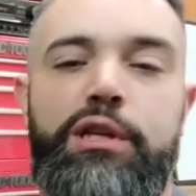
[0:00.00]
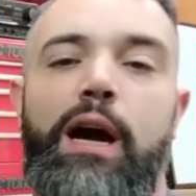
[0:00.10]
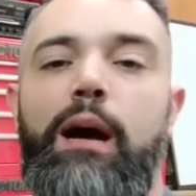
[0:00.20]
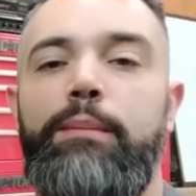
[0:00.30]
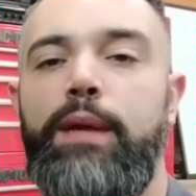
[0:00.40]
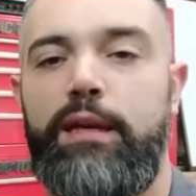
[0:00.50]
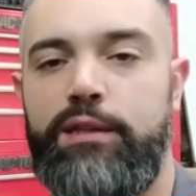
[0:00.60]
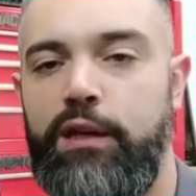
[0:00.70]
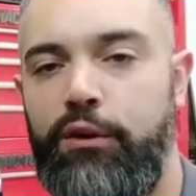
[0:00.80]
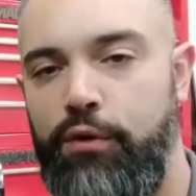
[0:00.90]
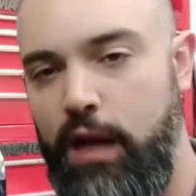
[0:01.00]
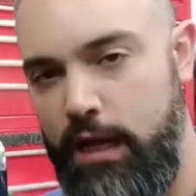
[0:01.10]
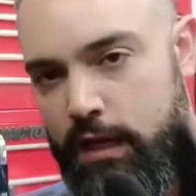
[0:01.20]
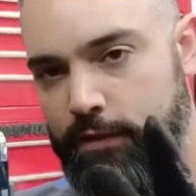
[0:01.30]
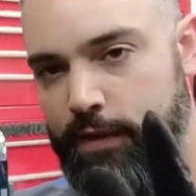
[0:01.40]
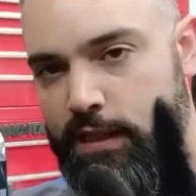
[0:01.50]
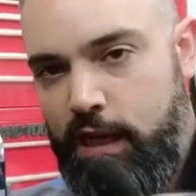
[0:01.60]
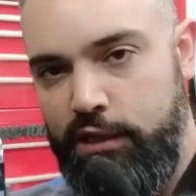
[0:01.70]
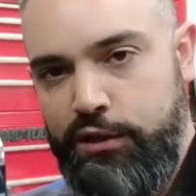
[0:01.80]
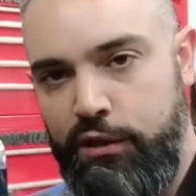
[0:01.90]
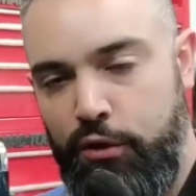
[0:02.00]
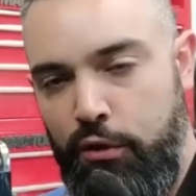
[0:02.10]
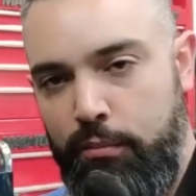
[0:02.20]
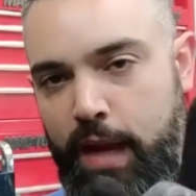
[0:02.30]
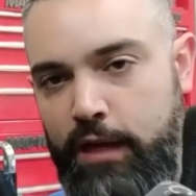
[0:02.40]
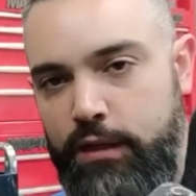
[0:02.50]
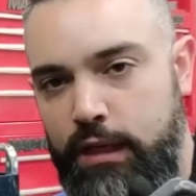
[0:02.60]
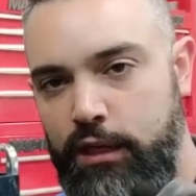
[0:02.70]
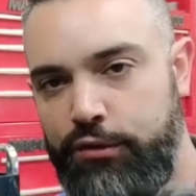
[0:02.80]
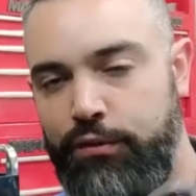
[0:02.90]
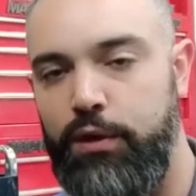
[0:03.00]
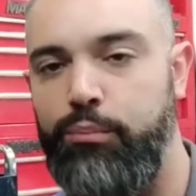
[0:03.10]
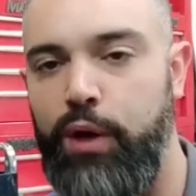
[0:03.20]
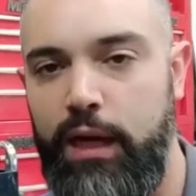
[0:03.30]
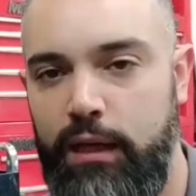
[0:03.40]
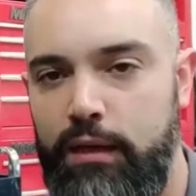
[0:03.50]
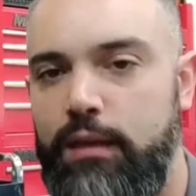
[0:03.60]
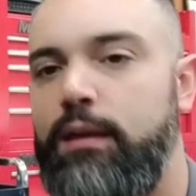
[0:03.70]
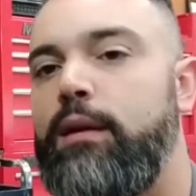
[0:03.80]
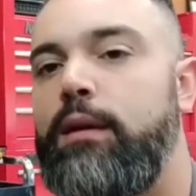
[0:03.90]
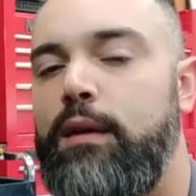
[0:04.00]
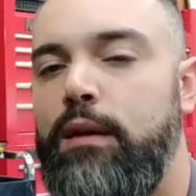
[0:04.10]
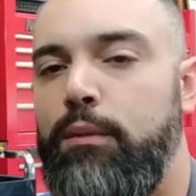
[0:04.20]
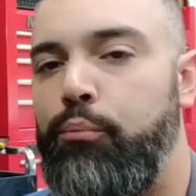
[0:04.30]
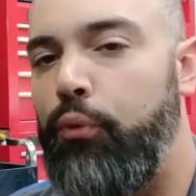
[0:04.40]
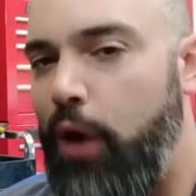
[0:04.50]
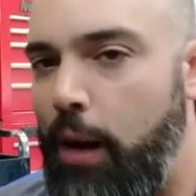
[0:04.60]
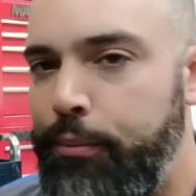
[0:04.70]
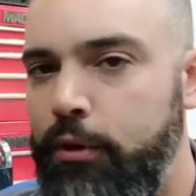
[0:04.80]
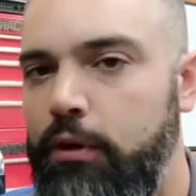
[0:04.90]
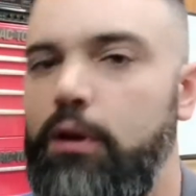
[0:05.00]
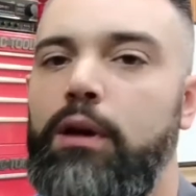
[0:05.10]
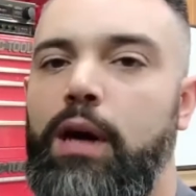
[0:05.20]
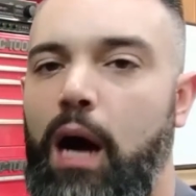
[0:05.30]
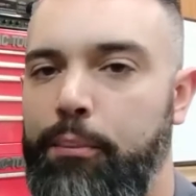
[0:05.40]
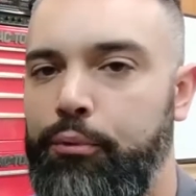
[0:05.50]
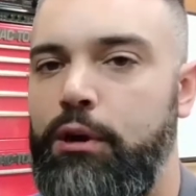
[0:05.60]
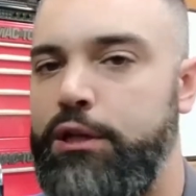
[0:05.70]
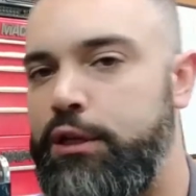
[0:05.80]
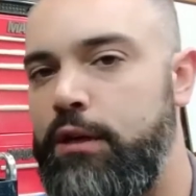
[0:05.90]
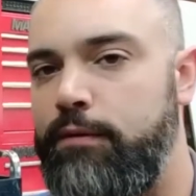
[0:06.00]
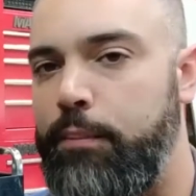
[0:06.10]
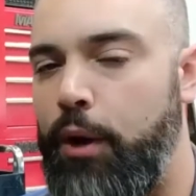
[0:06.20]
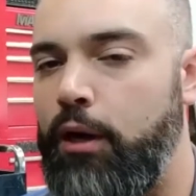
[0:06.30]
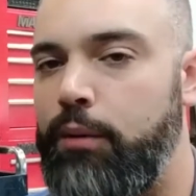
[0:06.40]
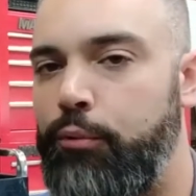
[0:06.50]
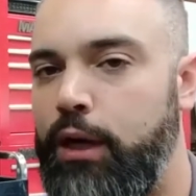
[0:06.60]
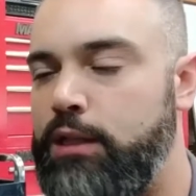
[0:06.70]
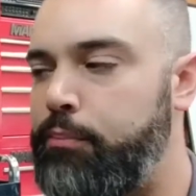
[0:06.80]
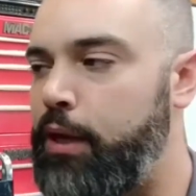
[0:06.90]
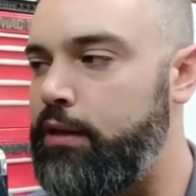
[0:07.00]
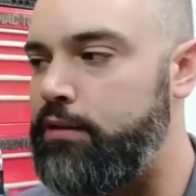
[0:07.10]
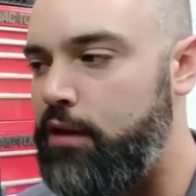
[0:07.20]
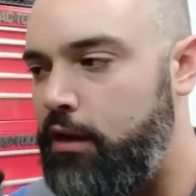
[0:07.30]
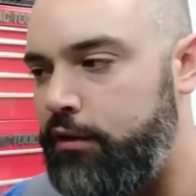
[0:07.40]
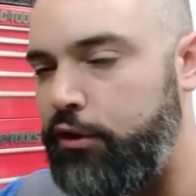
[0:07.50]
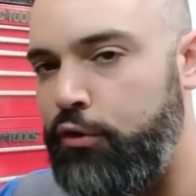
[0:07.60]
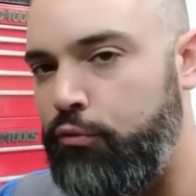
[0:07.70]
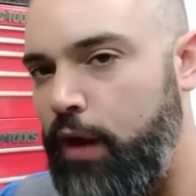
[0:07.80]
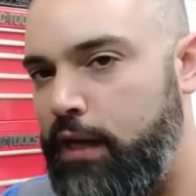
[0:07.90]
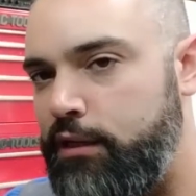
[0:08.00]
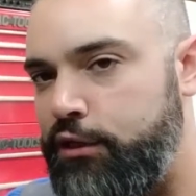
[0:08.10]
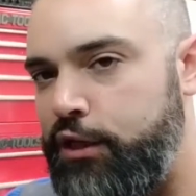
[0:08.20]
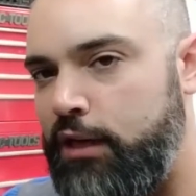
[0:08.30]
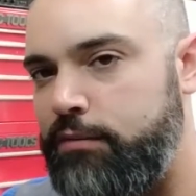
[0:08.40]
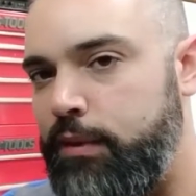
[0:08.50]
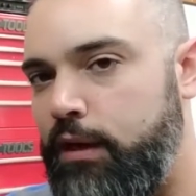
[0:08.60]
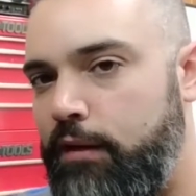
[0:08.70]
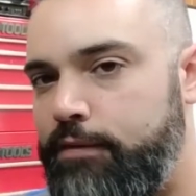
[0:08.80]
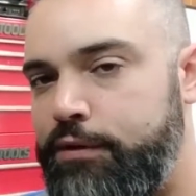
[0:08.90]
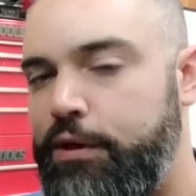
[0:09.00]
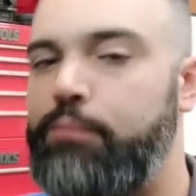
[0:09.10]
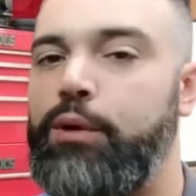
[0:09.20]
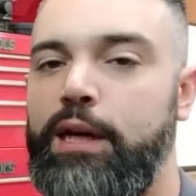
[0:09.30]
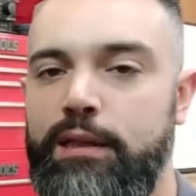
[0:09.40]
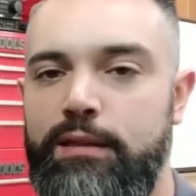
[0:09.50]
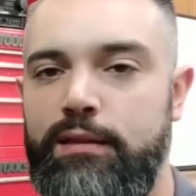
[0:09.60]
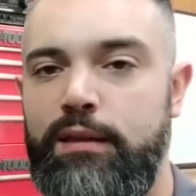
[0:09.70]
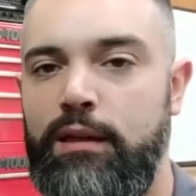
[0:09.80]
job is to create even tension going back to each rear brake. Proper operation of the parking brake depends on correct adjustment of the drum brakes.